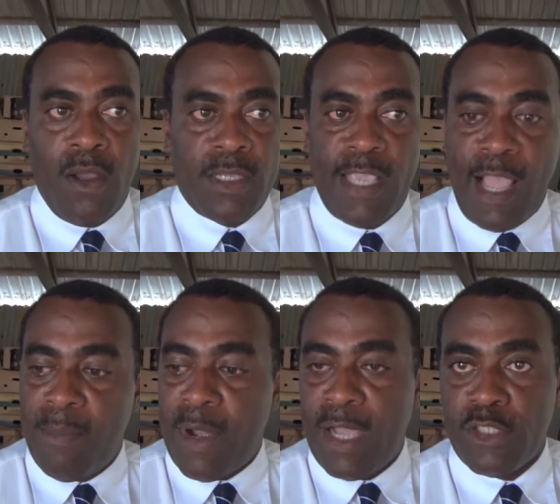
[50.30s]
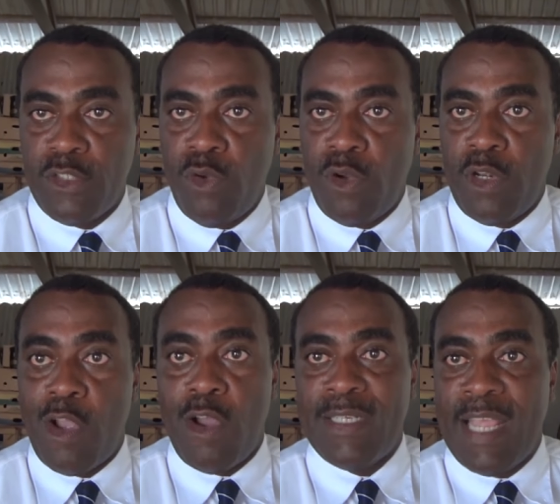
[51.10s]
or a cat your
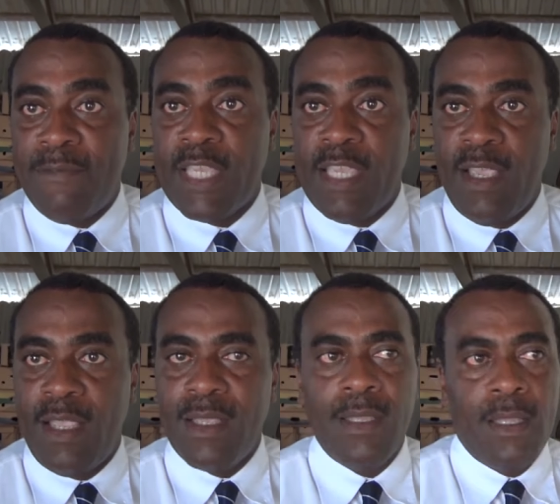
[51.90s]
urinate, or defecate,